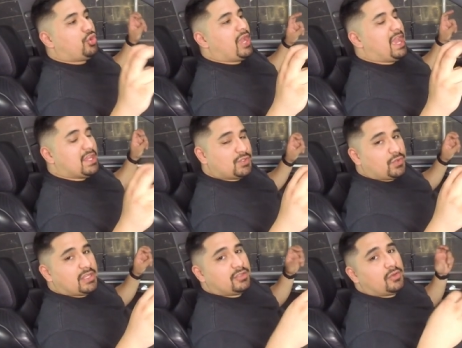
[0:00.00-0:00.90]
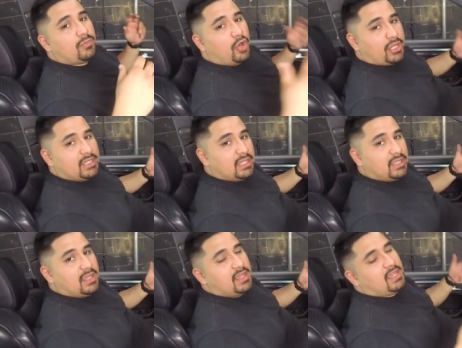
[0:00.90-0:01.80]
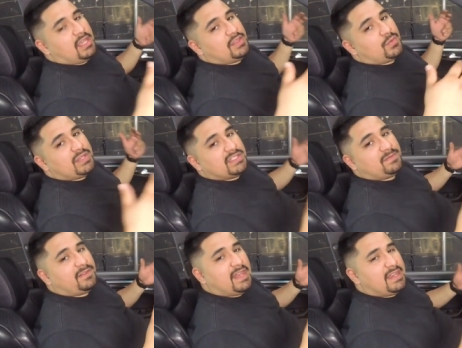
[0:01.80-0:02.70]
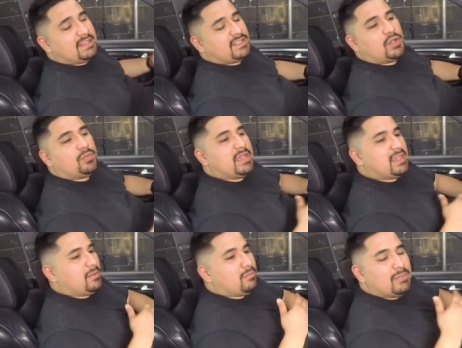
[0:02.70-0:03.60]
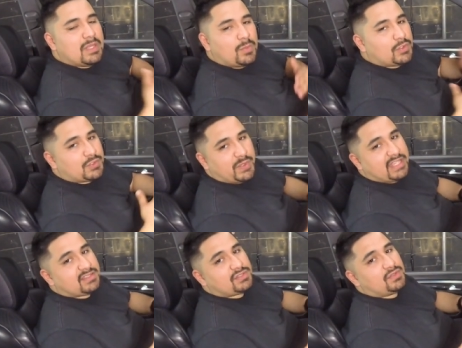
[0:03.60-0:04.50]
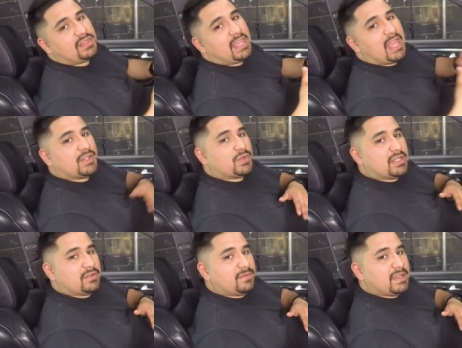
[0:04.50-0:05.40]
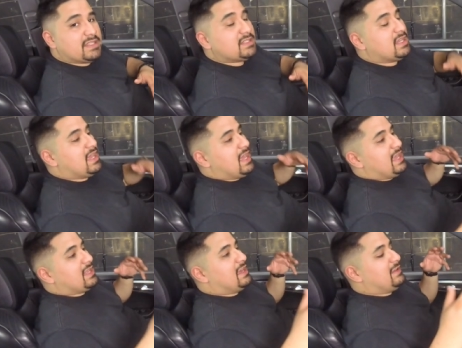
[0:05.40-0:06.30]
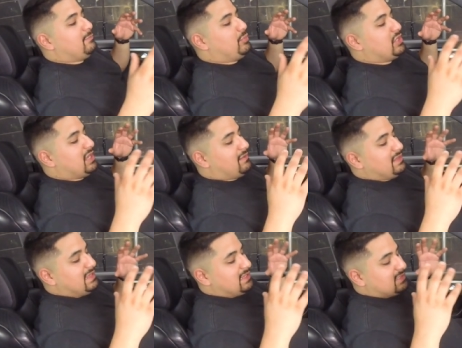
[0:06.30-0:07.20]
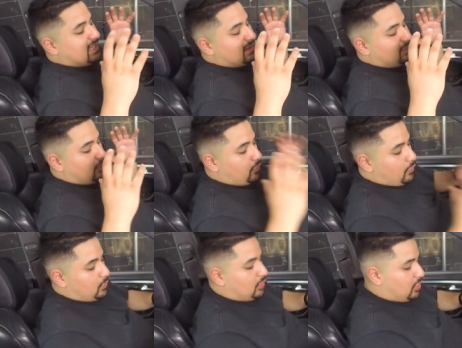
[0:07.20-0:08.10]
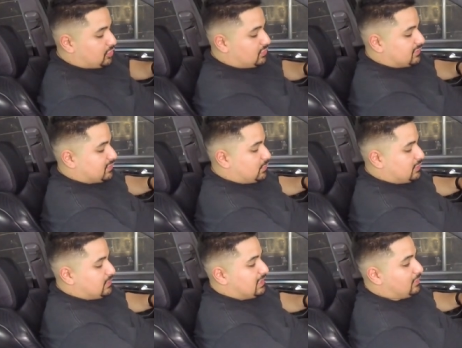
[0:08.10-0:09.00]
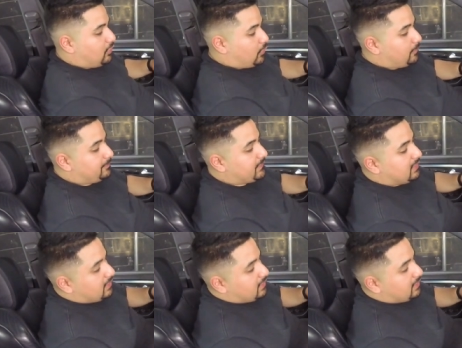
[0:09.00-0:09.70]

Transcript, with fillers: pure Android in their marketing. And the reason for that is they're making minimal tweaks to the Android interface and kind of putting everything inside of their own launcher. So when you hit home,